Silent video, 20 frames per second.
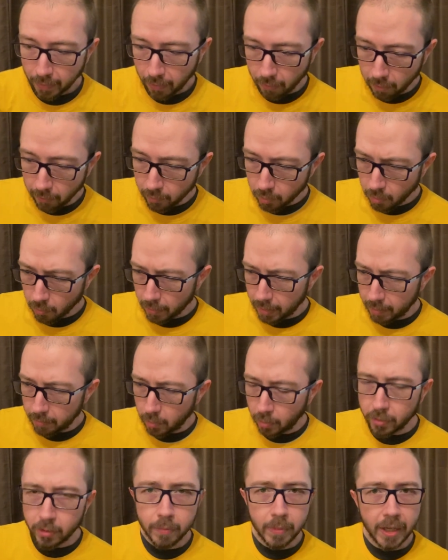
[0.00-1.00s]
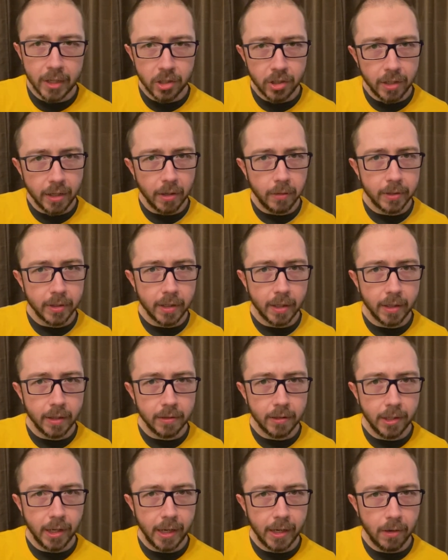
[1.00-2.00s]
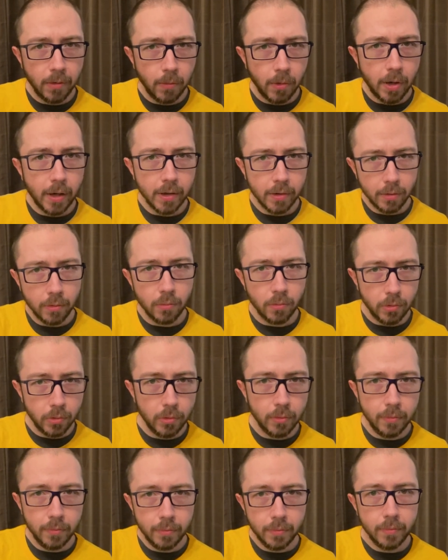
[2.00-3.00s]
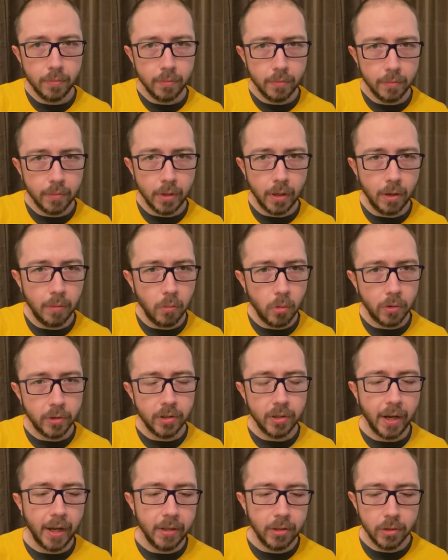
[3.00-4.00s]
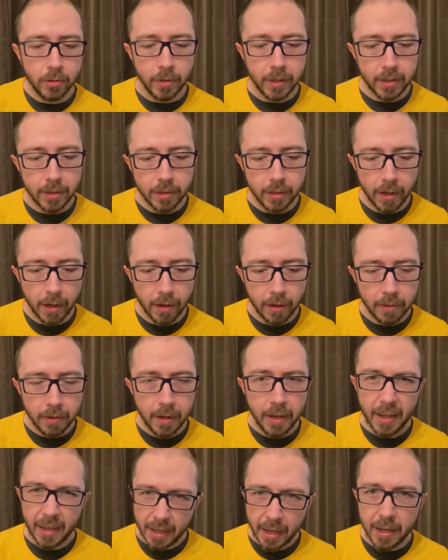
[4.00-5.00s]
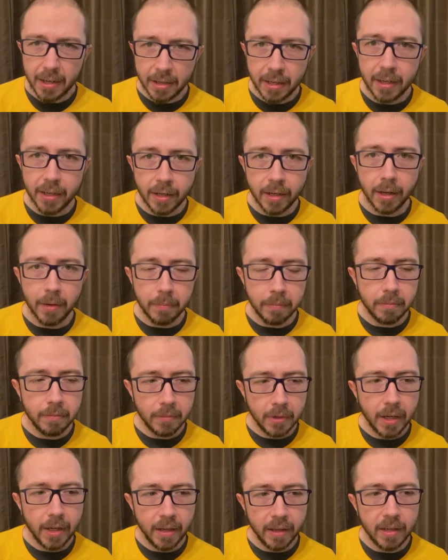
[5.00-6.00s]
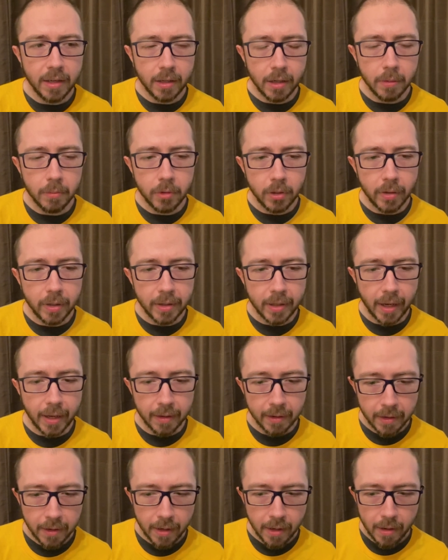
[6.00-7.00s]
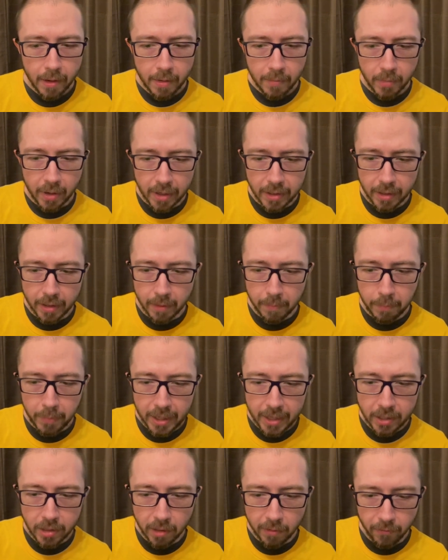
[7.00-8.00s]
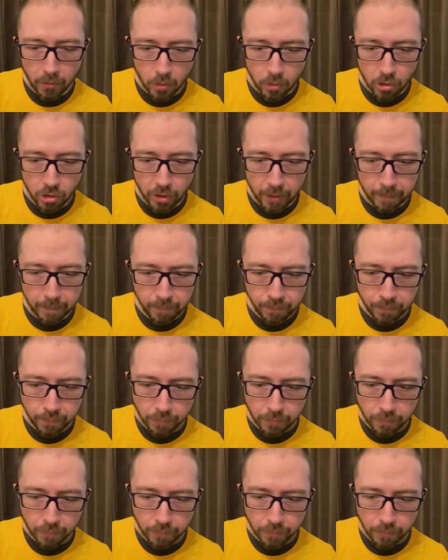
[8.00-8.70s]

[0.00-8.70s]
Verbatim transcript: over around Motomachi. I was gonna take a walk through, you know, more side streets there. Kind of ended up, kind of ended up doing that. But I did a big diversion